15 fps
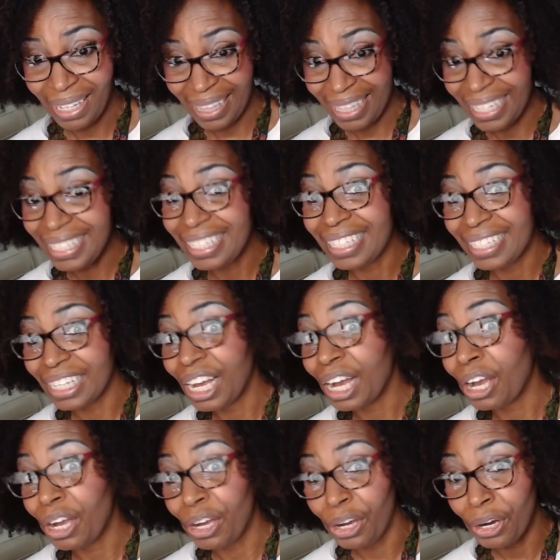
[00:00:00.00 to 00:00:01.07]
This is a
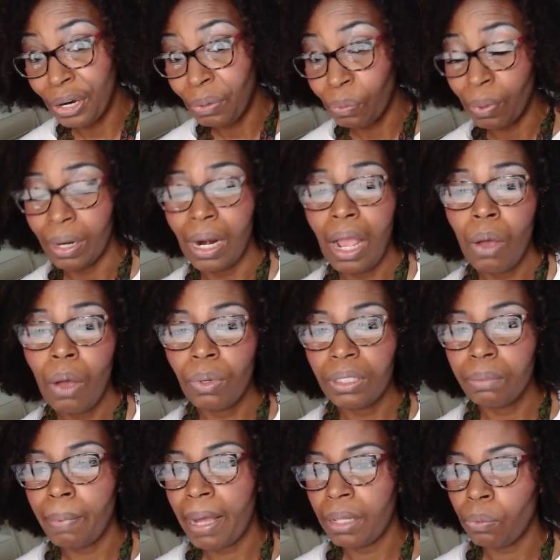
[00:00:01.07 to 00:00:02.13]
good one,
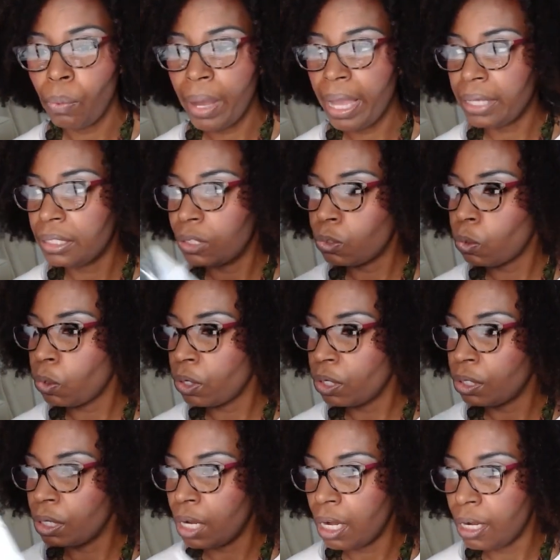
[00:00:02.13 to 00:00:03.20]
which by the way, I just
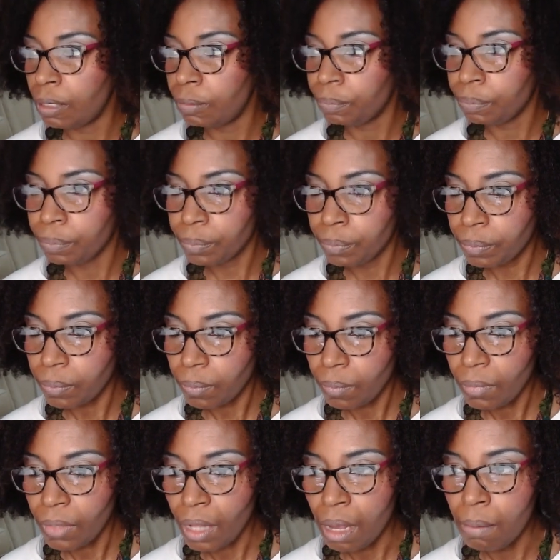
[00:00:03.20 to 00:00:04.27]
ordered
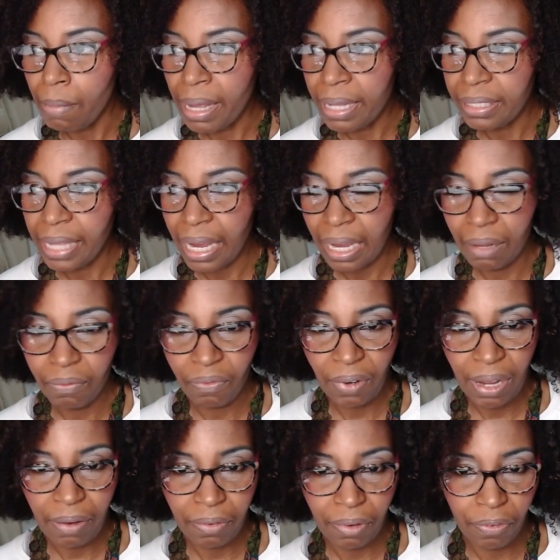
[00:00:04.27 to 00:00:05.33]
my second
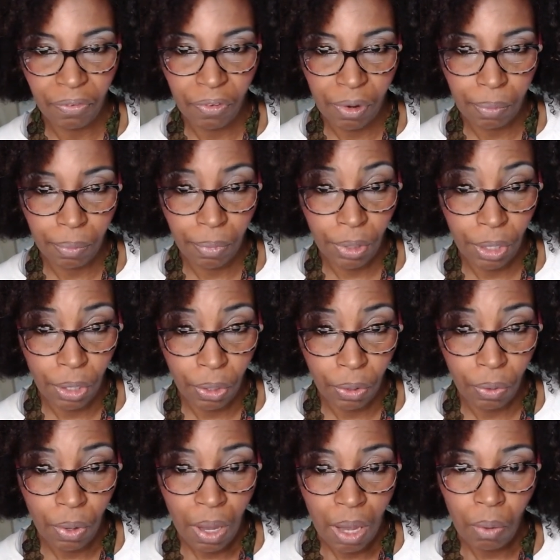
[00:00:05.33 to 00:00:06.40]
flavor from
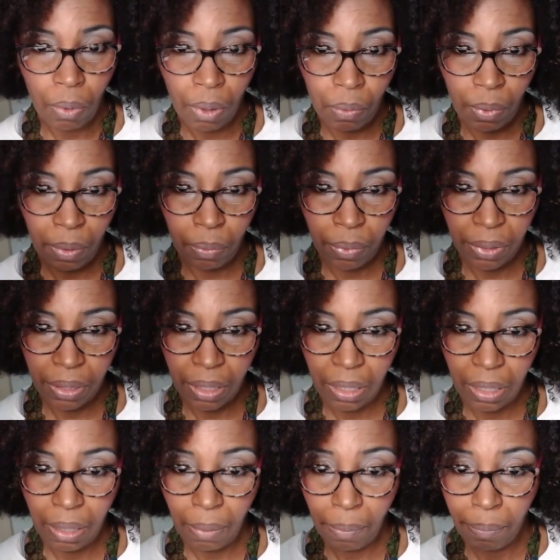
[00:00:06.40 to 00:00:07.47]
you. We went with
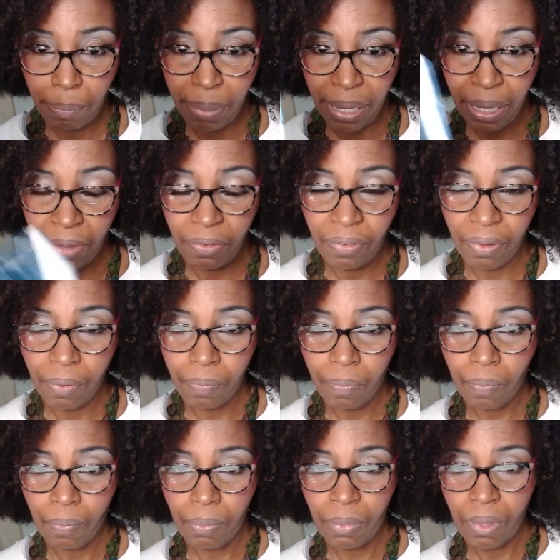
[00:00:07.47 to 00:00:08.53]
the beef
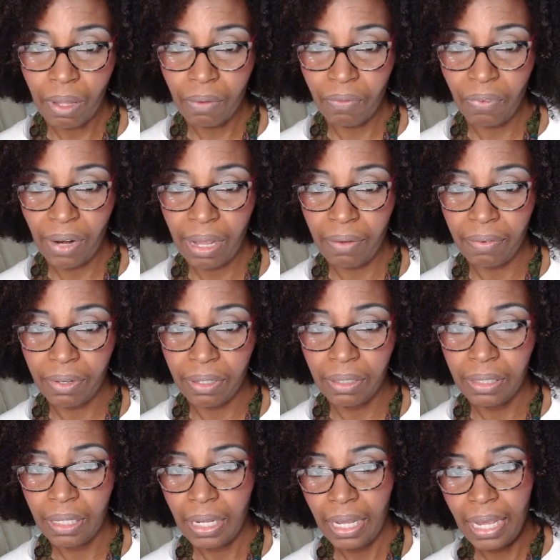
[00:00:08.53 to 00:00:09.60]
flavor
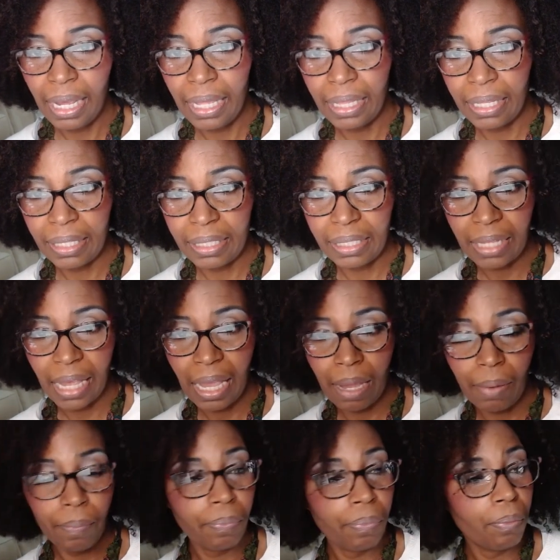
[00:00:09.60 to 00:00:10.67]
in the
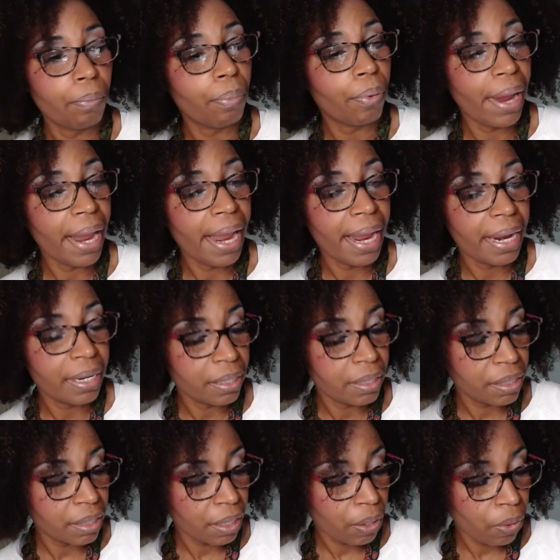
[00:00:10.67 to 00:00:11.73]
same brand,
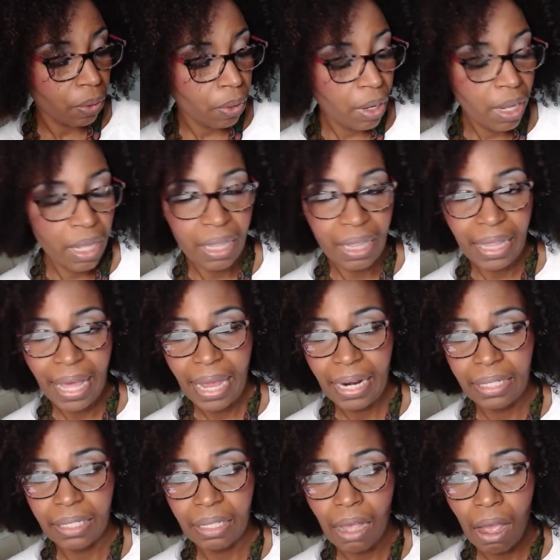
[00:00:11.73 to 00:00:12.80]
so that
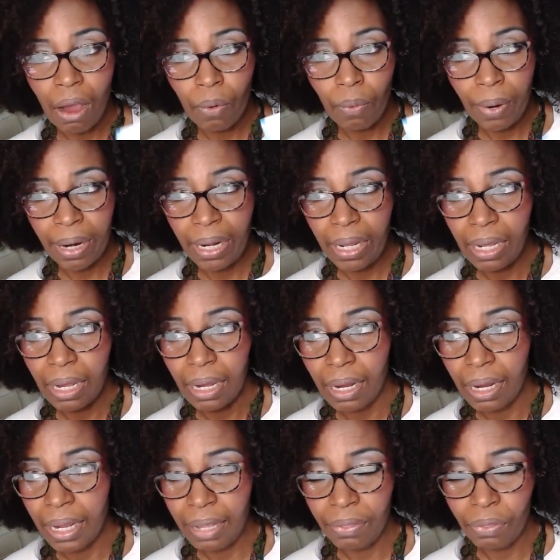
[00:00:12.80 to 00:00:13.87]
is already
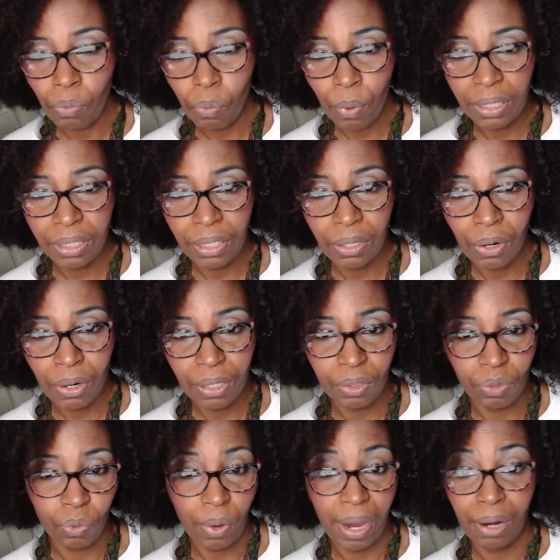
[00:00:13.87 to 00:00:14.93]
in the works and on
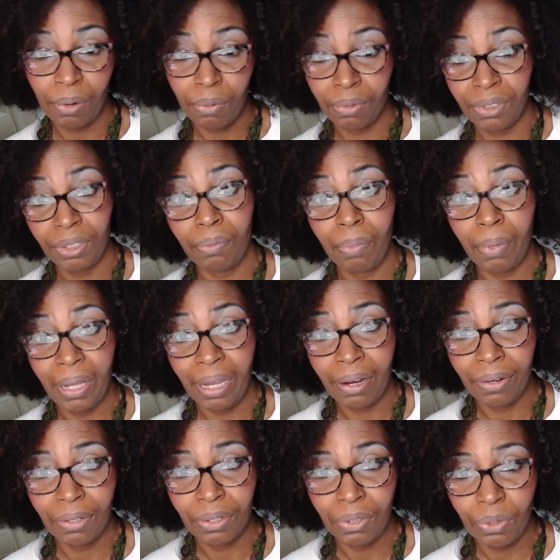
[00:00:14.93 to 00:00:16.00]
its way. It should be here
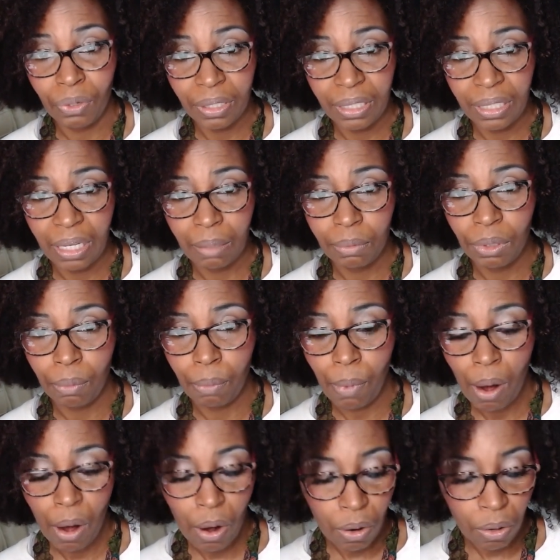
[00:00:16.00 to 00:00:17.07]
on the doorstep
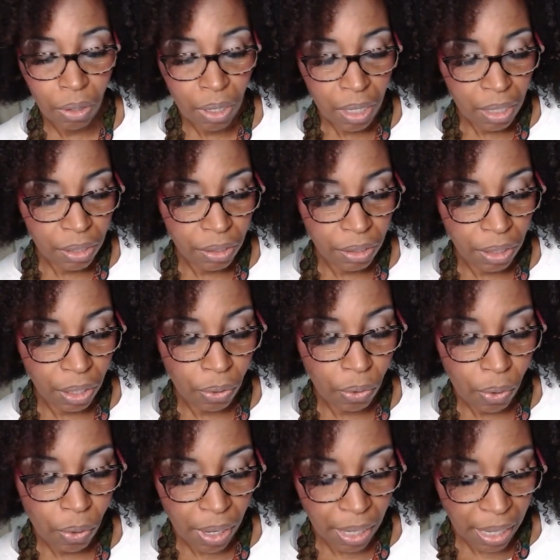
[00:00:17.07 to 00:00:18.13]
tomorrow. So
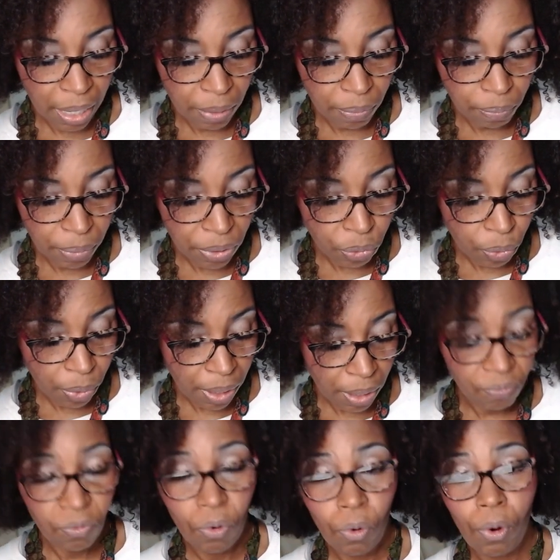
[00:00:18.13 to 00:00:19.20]
again, between
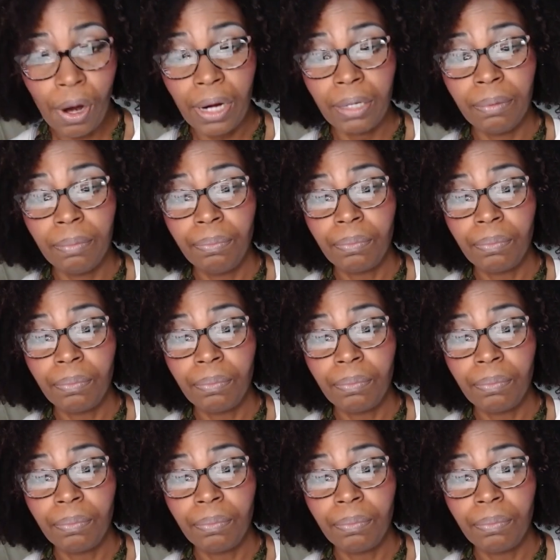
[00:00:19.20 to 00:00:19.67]
4